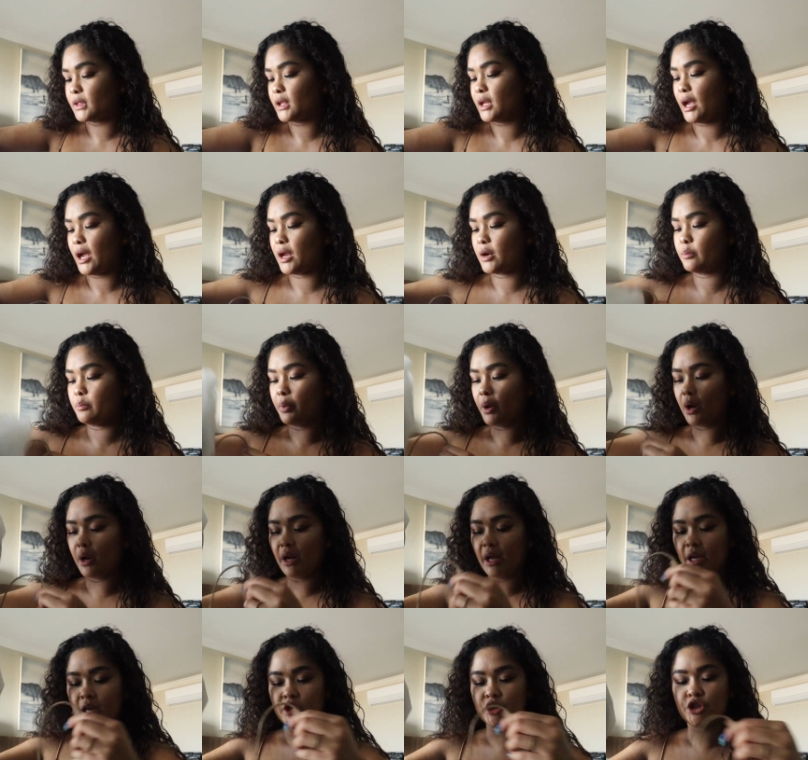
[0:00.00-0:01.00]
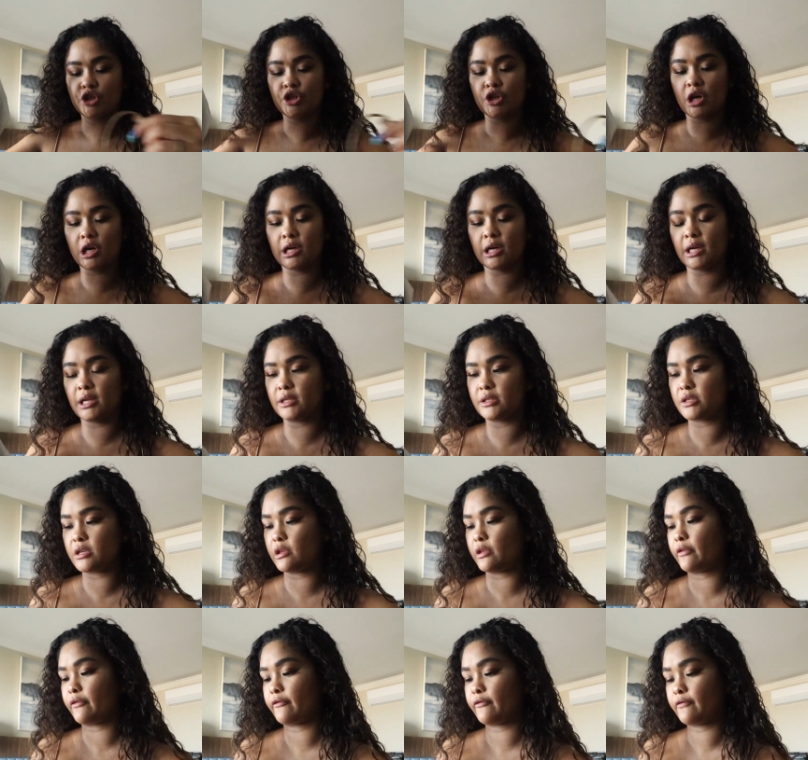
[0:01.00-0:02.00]
Ken bought a shirt in
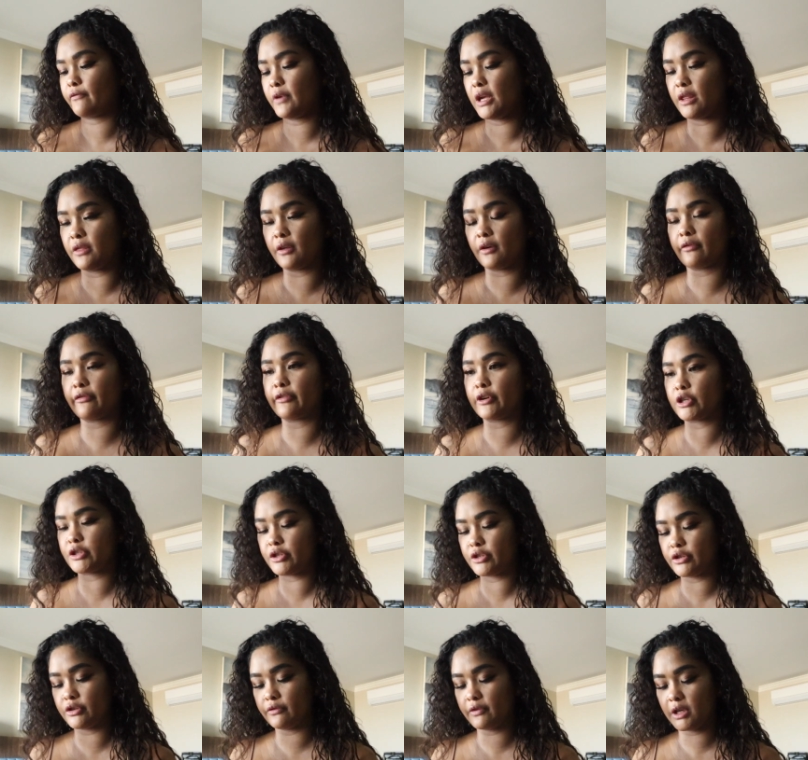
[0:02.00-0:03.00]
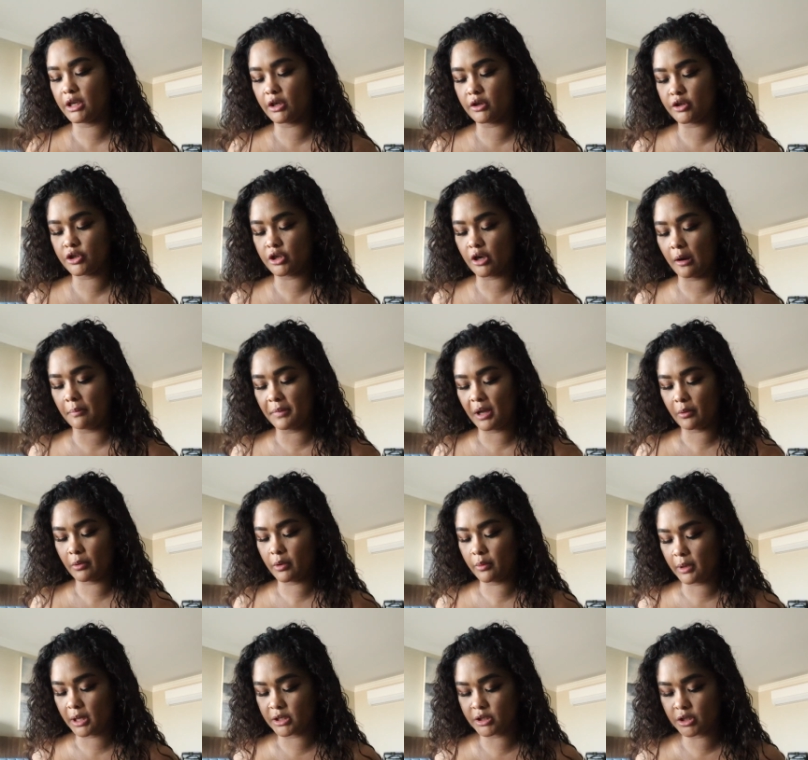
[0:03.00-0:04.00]
the first souvenir shop that
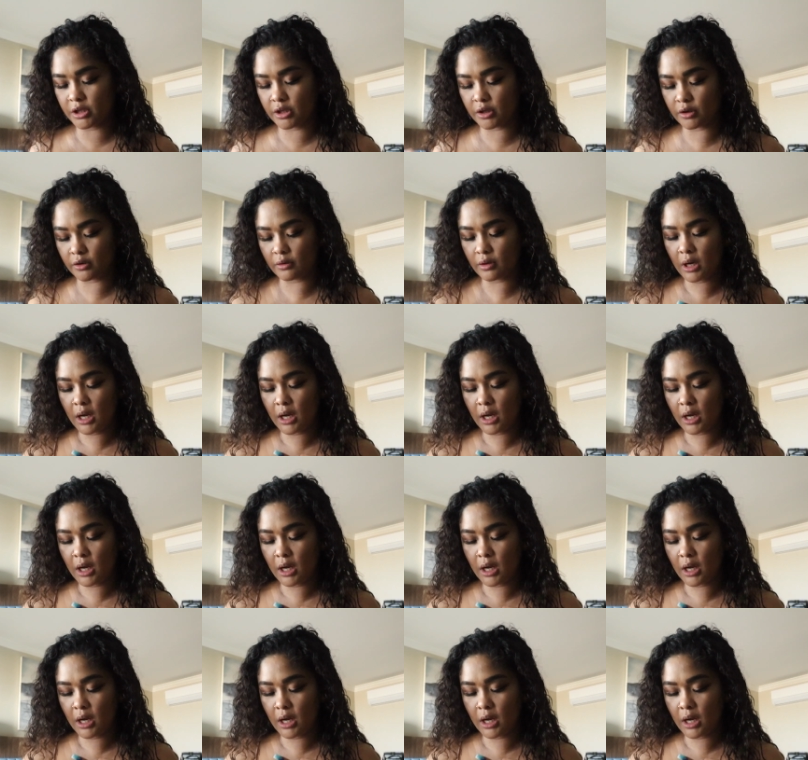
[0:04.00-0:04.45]
we went to.